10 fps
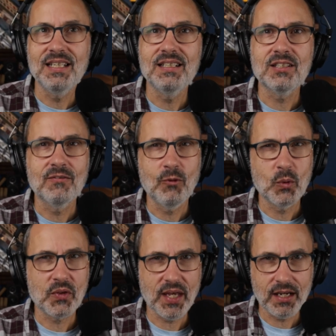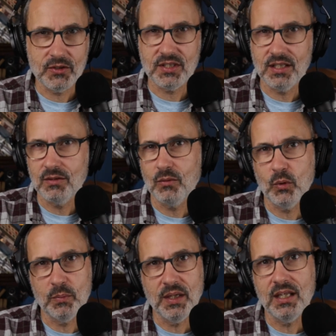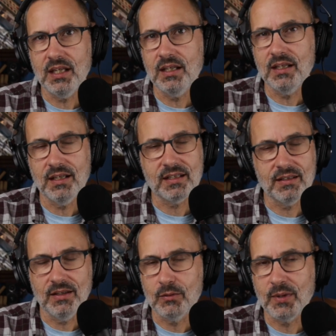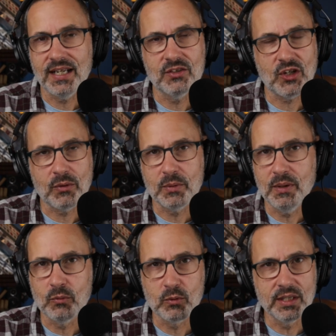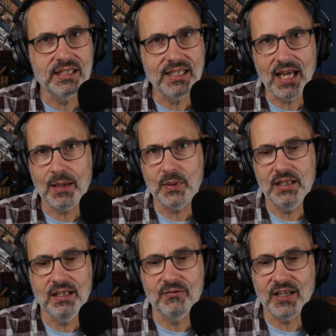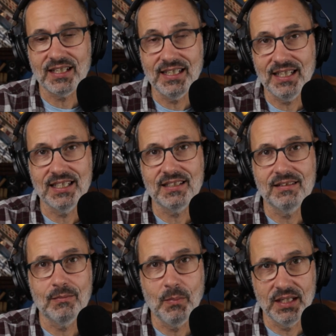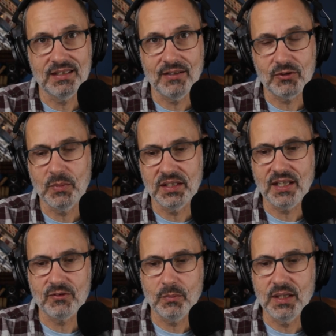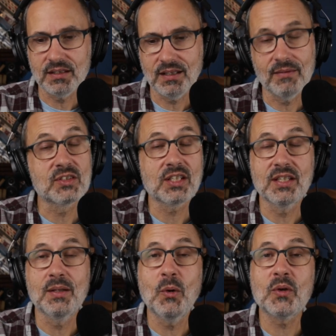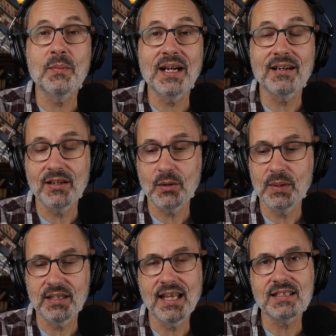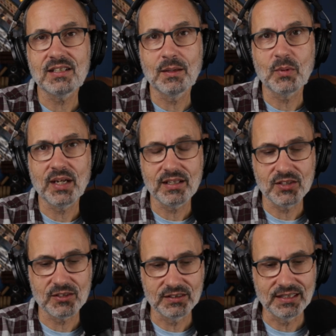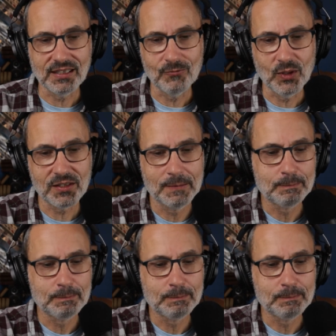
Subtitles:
to 4,000 would be a range I would be really happy if I could hit month after month after month. Obviously, the more the merrier, but that's a number I could certainly live with.